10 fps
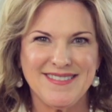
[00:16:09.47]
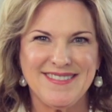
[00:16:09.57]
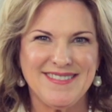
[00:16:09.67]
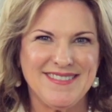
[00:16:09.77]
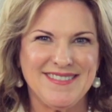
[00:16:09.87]

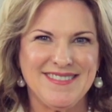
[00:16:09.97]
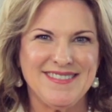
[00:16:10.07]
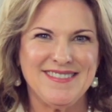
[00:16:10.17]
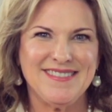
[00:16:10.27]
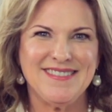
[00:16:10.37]

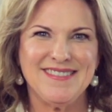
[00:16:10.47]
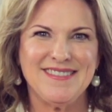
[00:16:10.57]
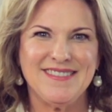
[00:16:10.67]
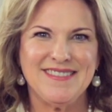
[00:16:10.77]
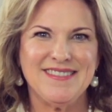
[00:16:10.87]

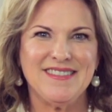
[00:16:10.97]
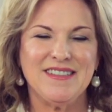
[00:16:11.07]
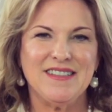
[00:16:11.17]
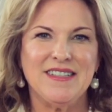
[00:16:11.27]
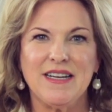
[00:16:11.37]

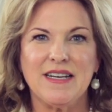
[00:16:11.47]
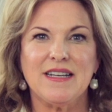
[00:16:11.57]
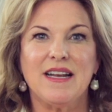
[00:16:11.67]
No one is speaking in this clip.